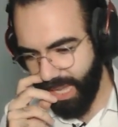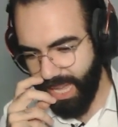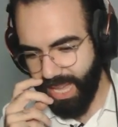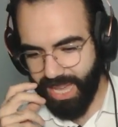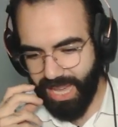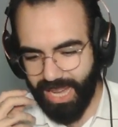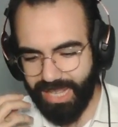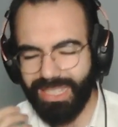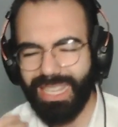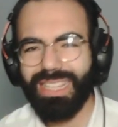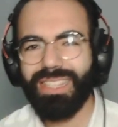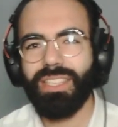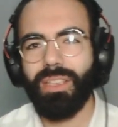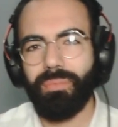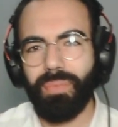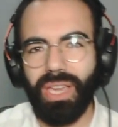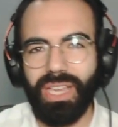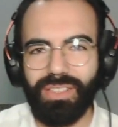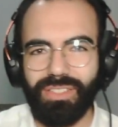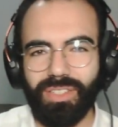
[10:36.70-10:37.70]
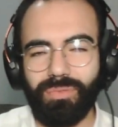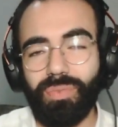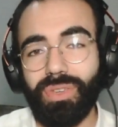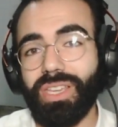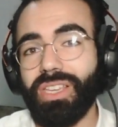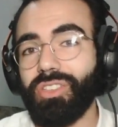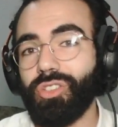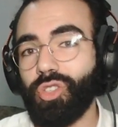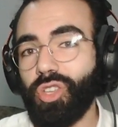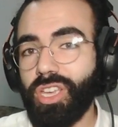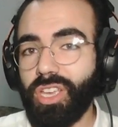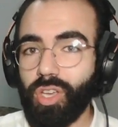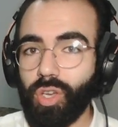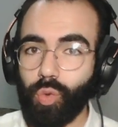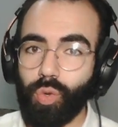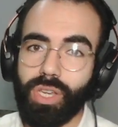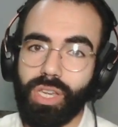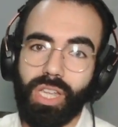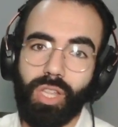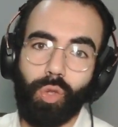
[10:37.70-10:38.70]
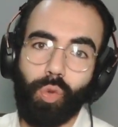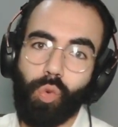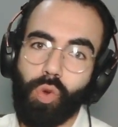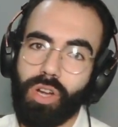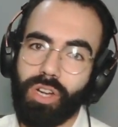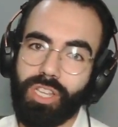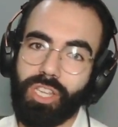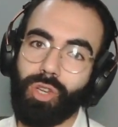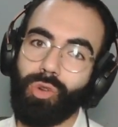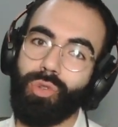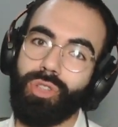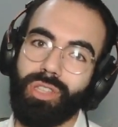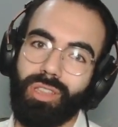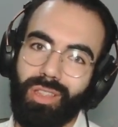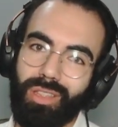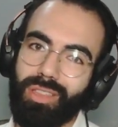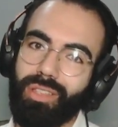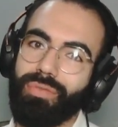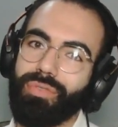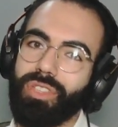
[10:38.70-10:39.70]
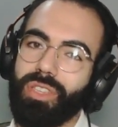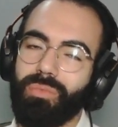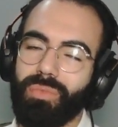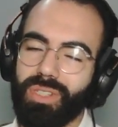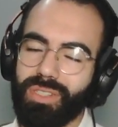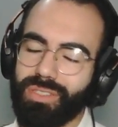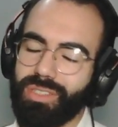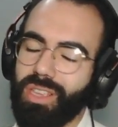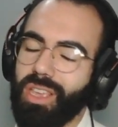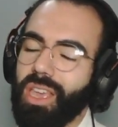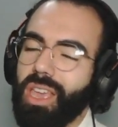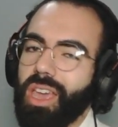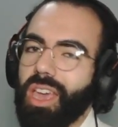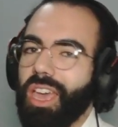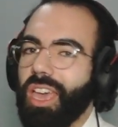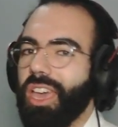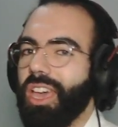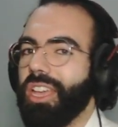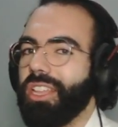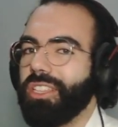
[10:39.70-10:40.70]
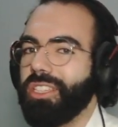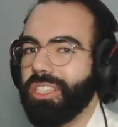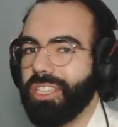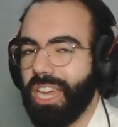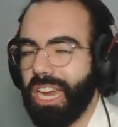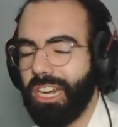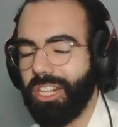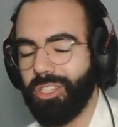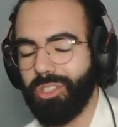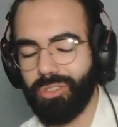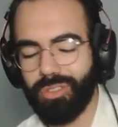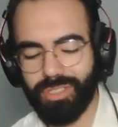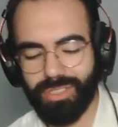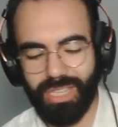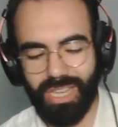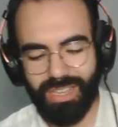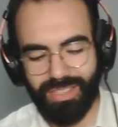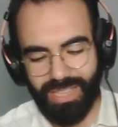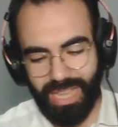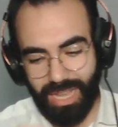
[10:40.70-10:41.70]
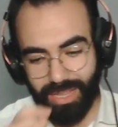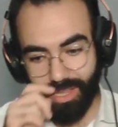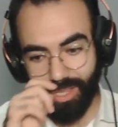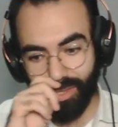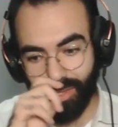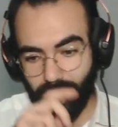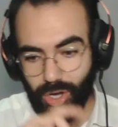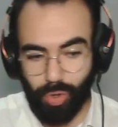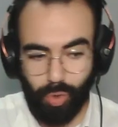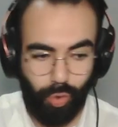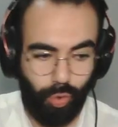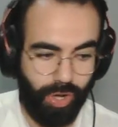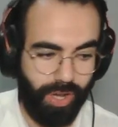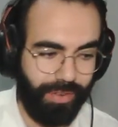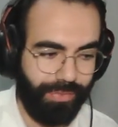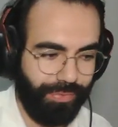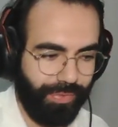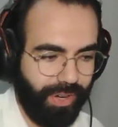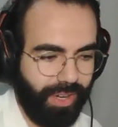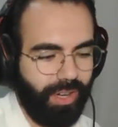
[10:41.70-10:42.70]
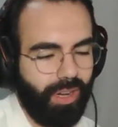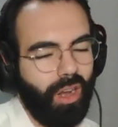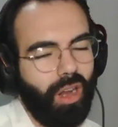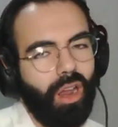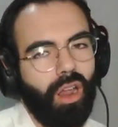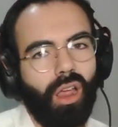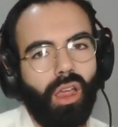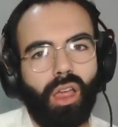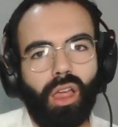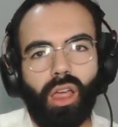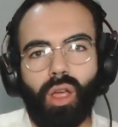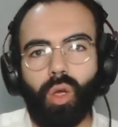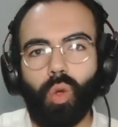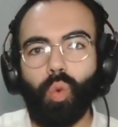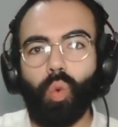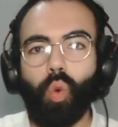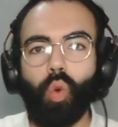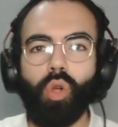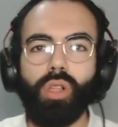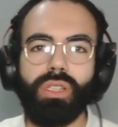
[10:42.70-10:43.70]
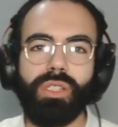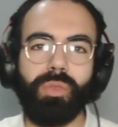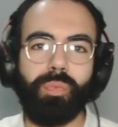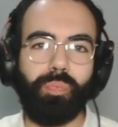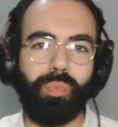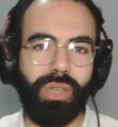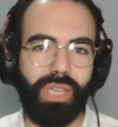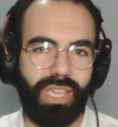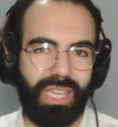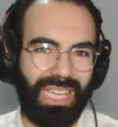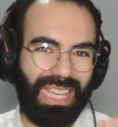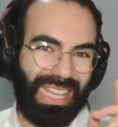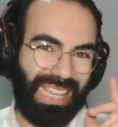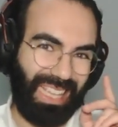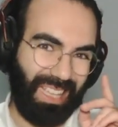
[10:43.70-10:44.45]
And that's amazing, because we can work here with a lot of symbols. And Carl Jung says that the river would be